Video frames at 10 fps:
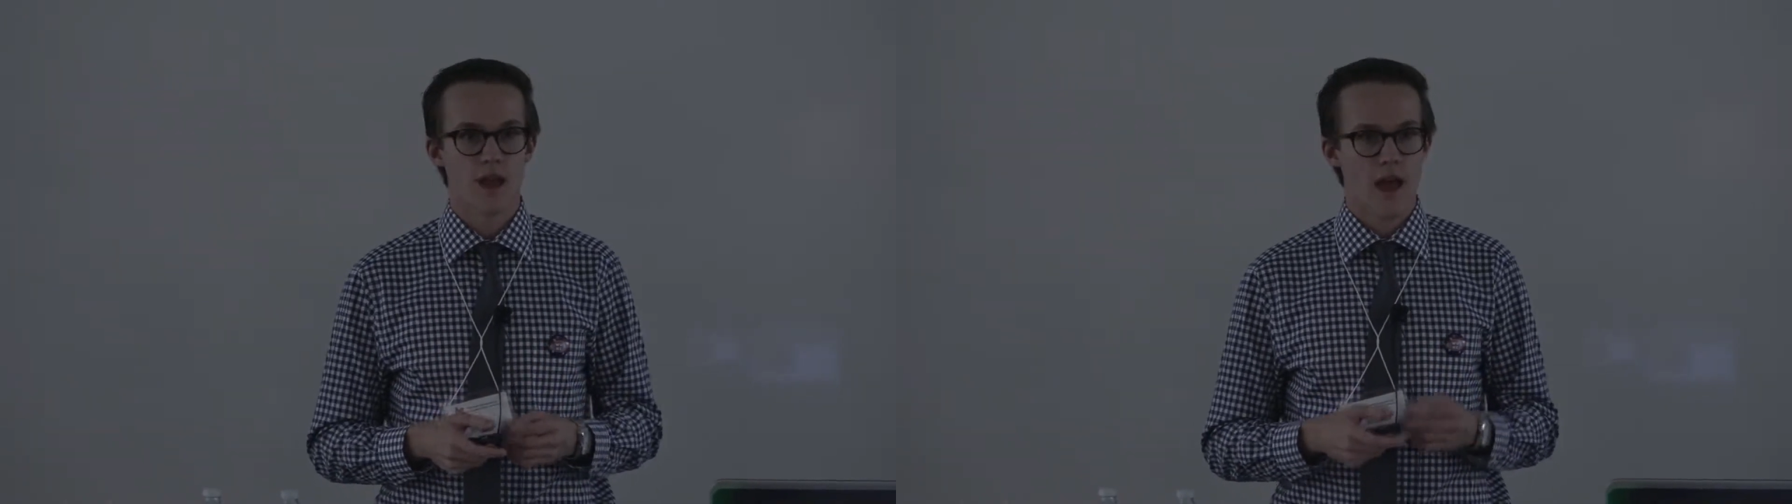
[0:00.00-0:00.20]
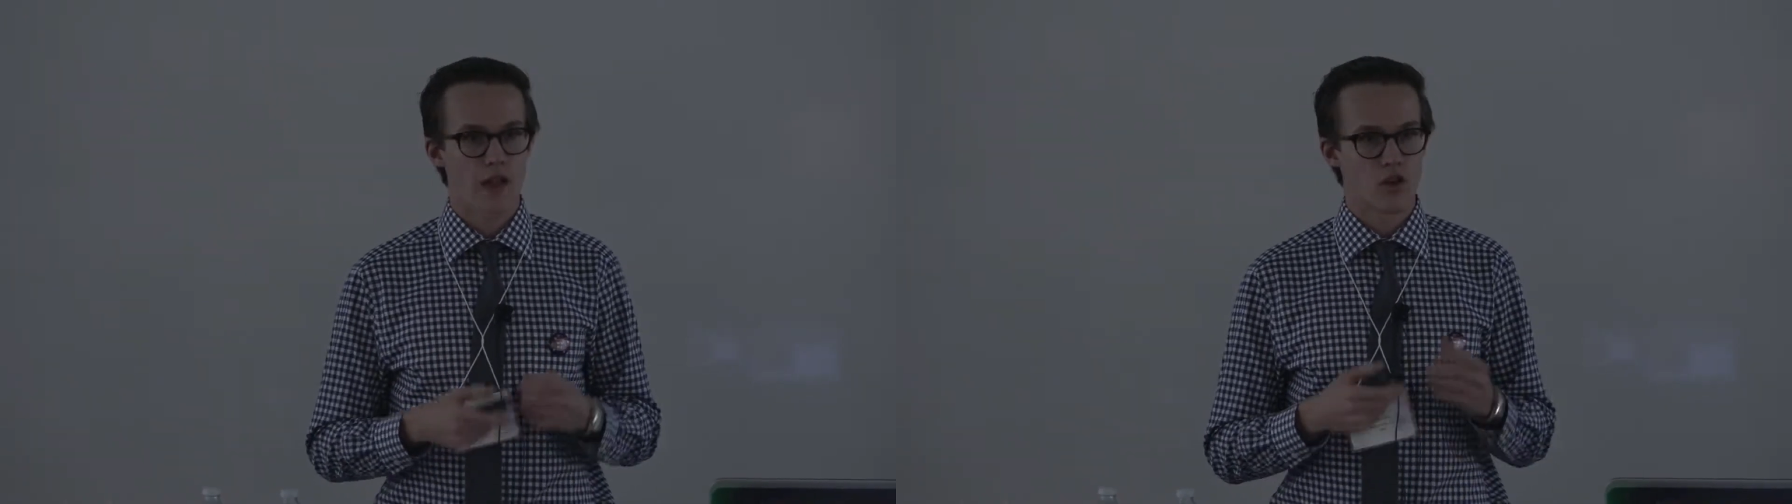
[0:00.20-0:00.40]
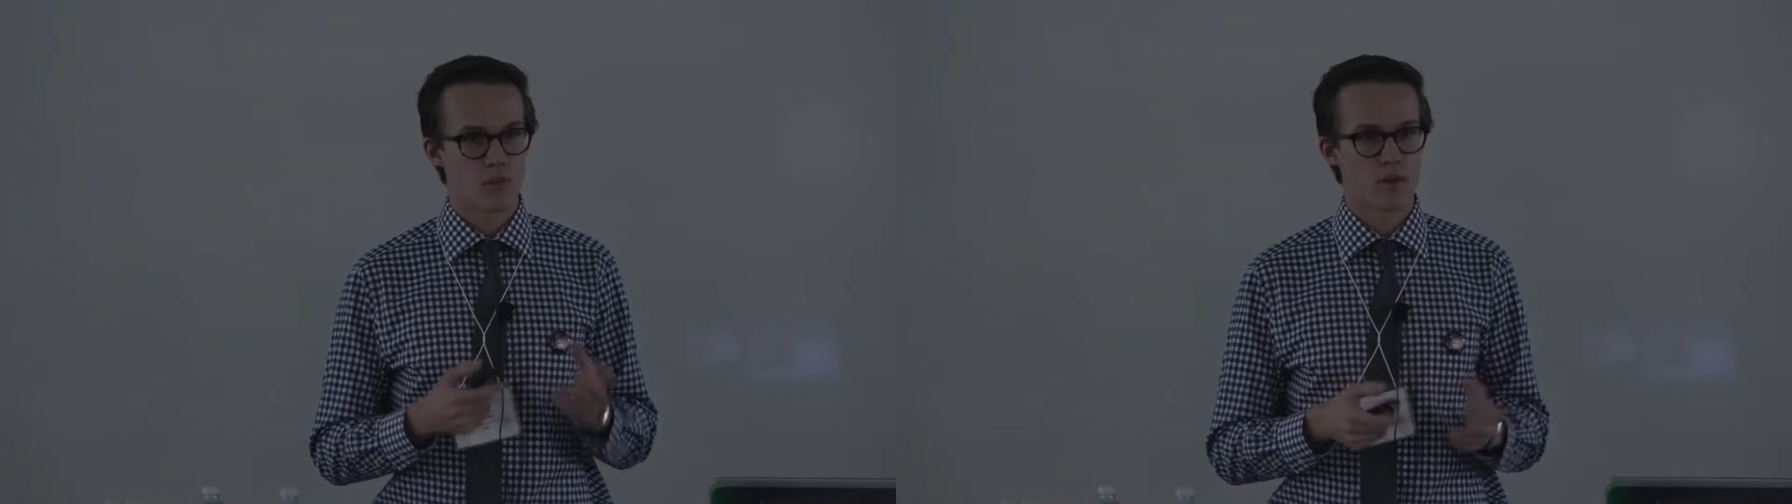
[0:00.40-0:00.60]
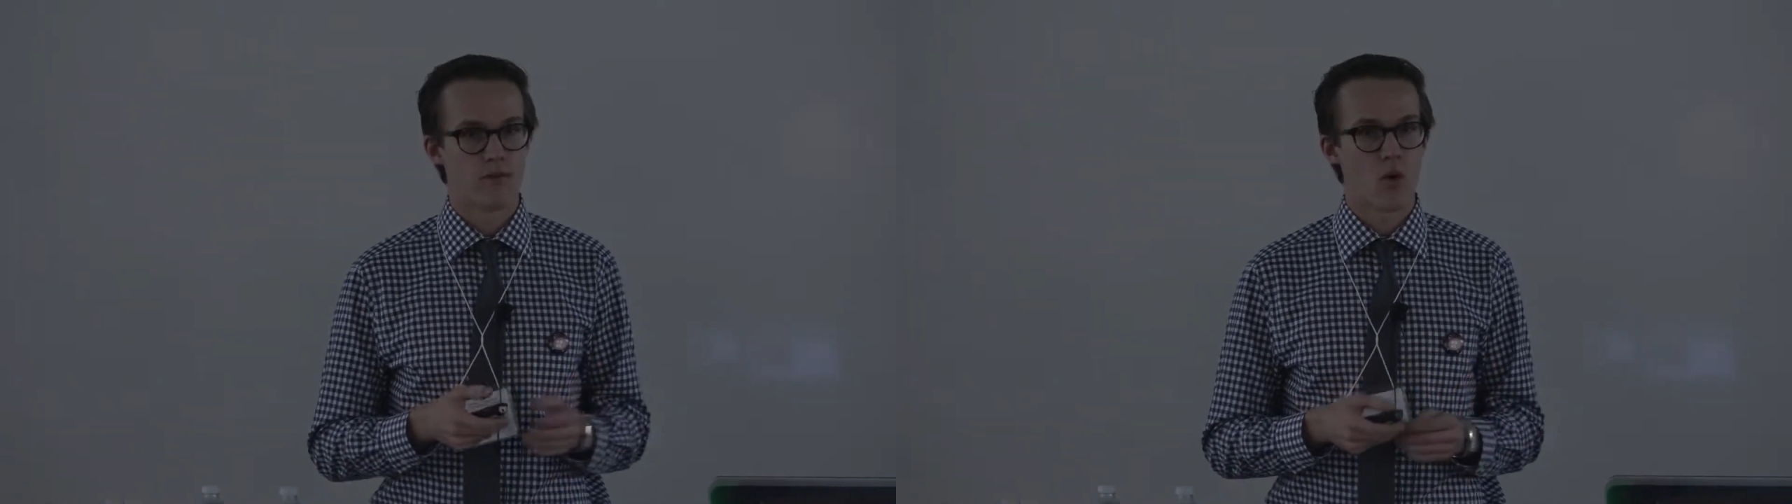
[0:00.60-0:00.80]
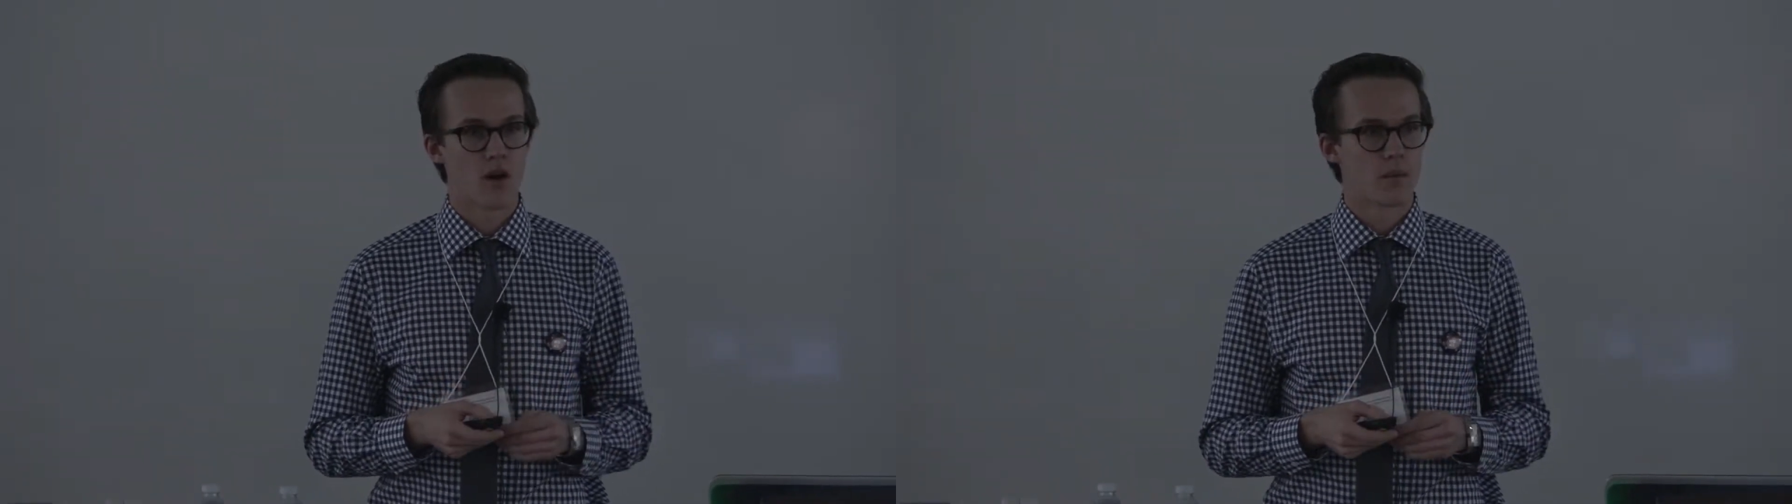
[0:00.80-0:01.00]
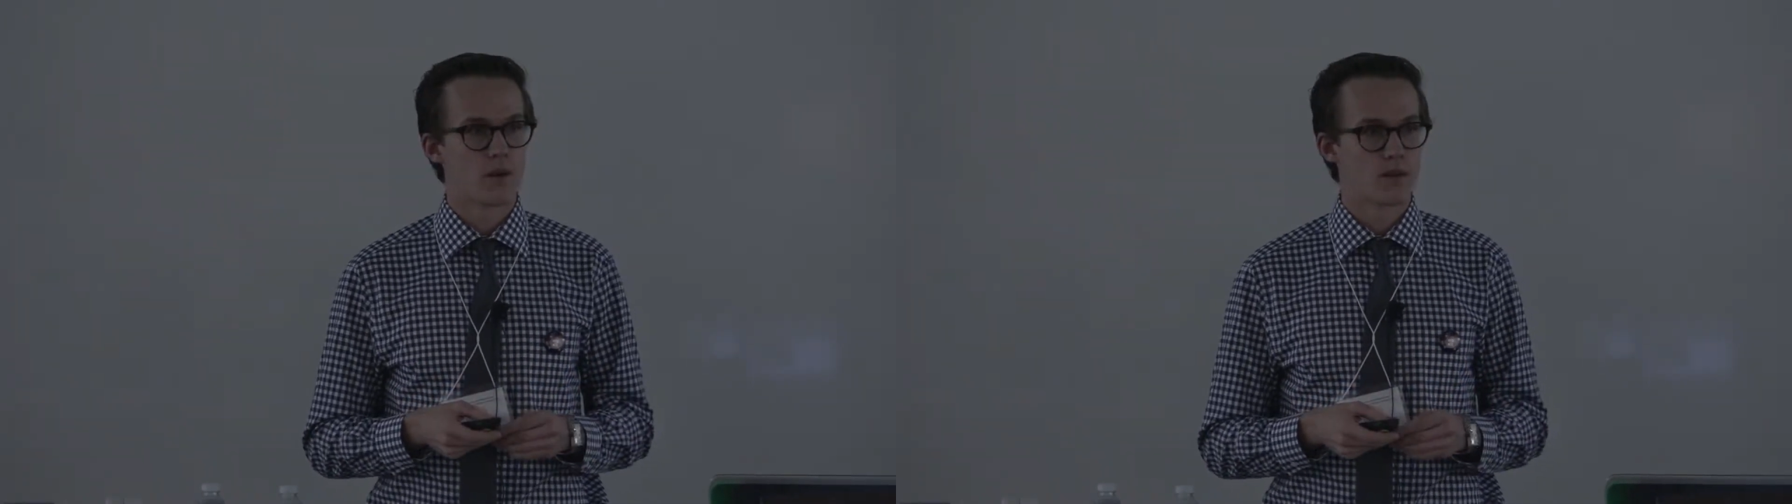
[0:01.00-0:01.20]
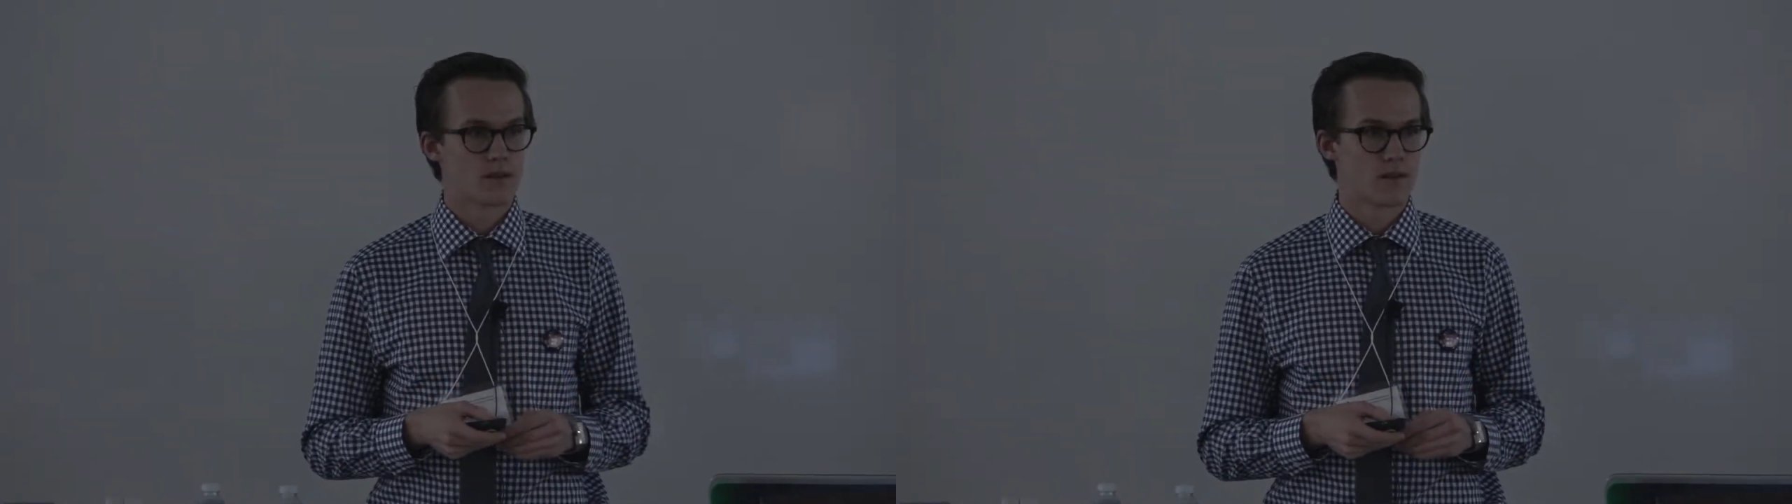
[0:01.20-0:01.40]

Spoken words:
and you can perform